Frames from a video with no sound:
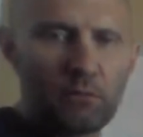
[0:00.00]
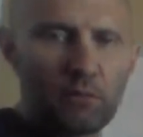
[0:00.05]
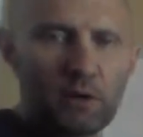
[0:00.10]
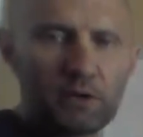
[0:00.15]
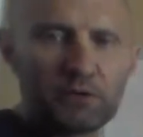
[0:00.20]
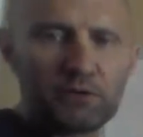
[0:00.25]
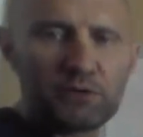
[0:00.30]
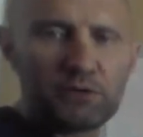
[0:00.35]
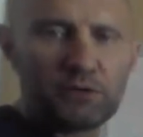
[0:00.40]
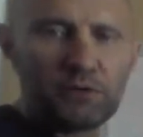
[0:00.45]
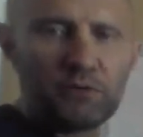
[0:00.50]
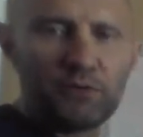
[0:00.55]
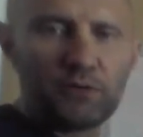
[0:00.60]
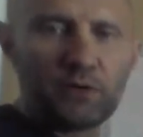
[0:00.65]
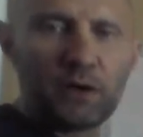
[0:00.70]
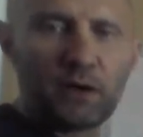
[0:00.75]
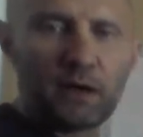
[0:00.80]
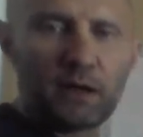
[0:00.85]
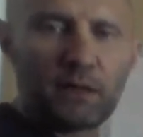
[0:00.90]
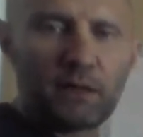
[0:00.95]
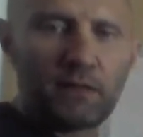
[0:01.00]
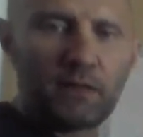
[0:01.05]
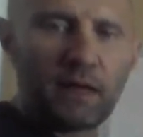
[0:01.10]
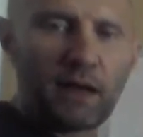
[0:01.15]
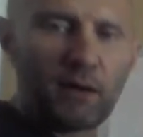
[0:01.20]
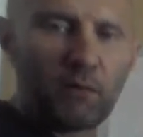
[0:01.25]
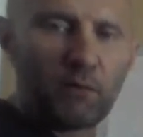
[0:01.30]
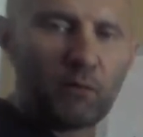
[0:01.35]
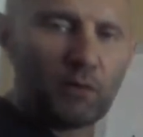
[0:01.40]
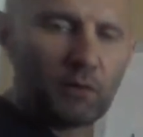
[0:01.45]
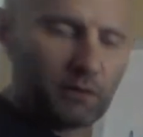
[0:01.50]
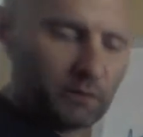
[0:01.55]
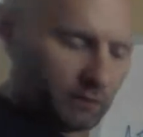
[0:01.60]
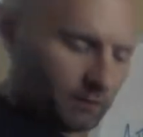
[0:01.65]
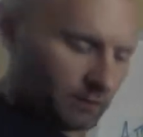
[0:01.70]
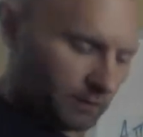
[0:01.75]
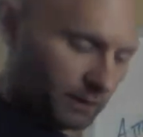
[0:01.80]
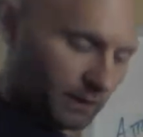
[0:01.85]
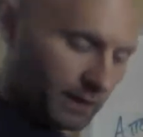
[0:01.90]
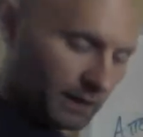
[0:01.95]
Questions on that one?
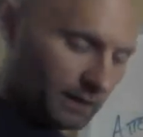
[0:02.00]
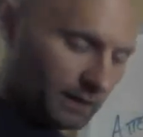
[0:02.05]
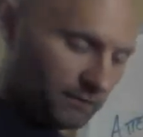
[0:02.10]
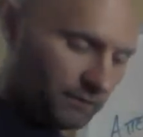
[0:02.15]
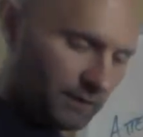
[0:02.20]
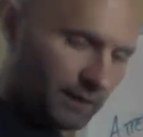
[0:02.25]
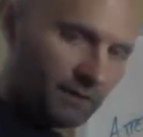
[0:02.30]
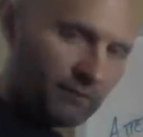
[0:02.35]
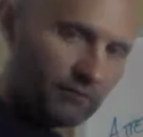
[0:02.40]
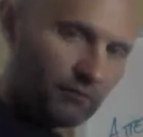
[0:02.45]
Again, if you